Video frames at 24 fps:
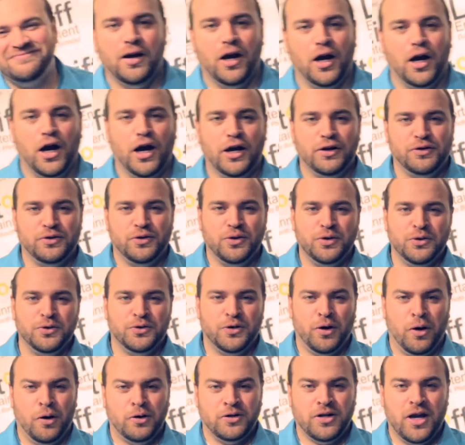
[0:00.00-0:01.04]
I got two
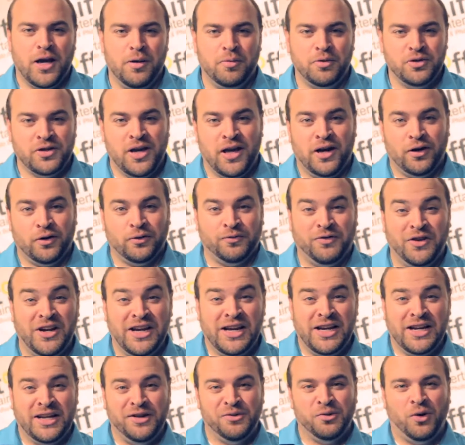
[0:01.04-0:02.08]
turntables and a
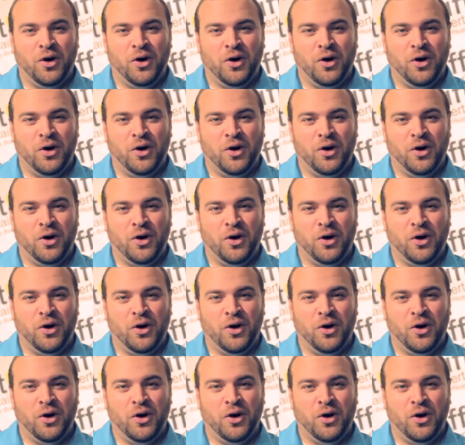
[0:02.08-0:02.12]
graffiti